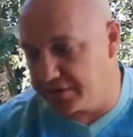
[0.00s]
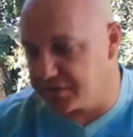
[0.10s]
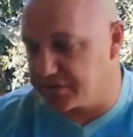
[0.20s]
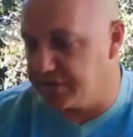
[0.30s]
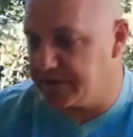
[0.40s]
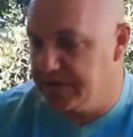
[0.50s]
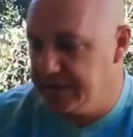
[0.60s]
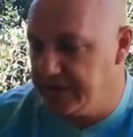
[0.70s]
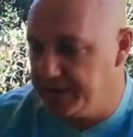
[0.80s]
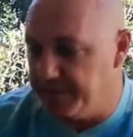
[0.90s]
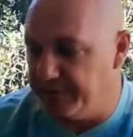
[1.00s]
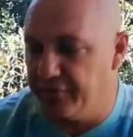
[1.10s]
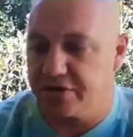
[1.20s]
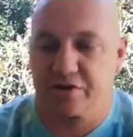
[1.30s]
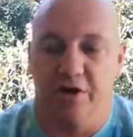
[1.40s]
the snook, my
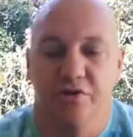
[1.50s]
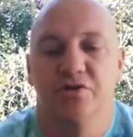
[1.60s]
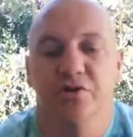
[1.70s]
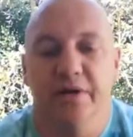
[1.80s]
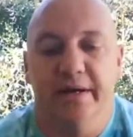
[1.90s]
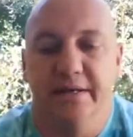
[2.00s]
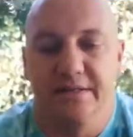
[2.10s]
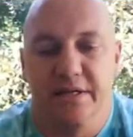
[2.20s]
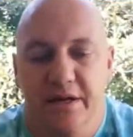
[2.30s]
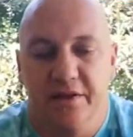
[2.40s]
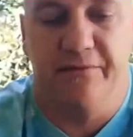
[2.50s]
first go-to is the